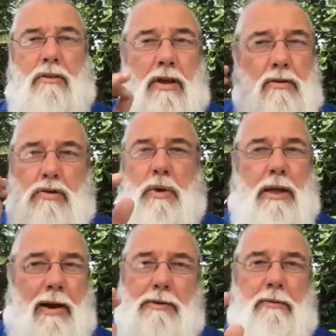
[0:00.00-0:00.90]
Those we
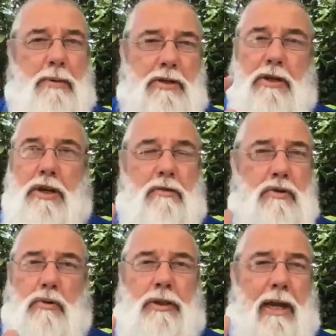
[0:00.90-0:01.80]
go out to business
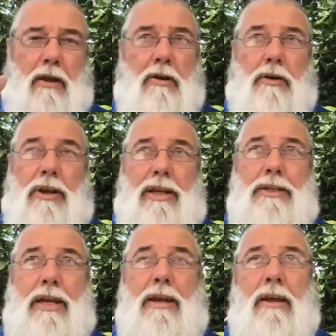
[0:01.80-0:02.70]
owners all day long on
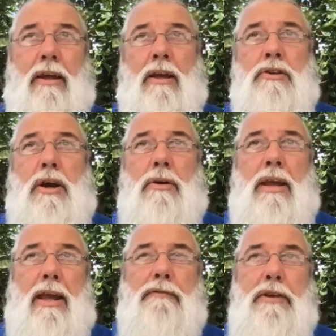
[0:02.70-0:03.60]
LinkedIn. So
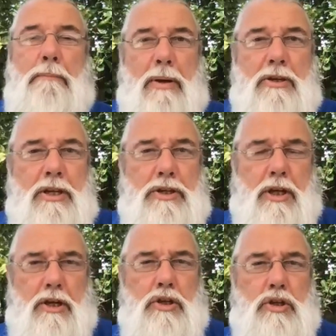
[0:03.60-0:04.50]
if you're business
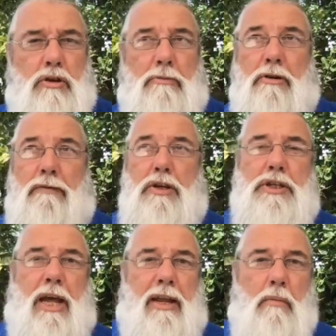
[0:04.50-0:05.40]
to consumer, if you're
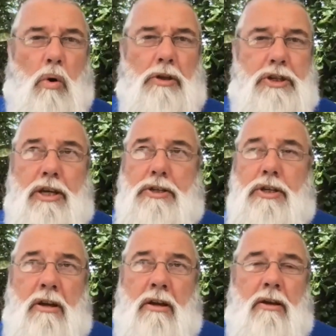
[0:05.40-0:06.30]
selling
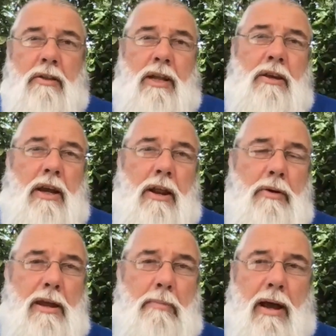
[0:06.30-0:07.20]
watches, then you go to
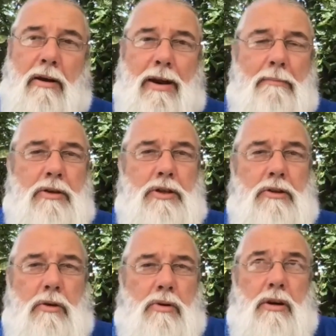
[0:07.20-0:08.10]
eBay or
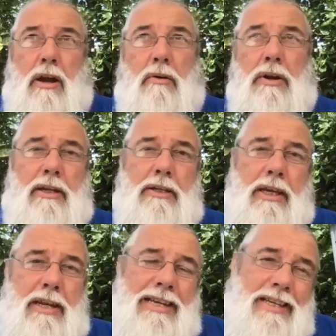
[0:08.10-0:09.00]
Amazon. You wouldn't go on
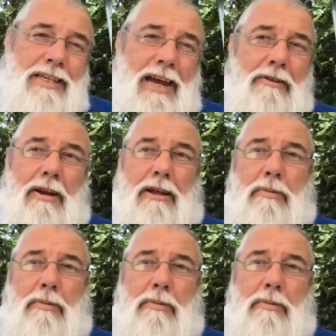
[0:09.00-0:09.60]
LinkedIn necessarily.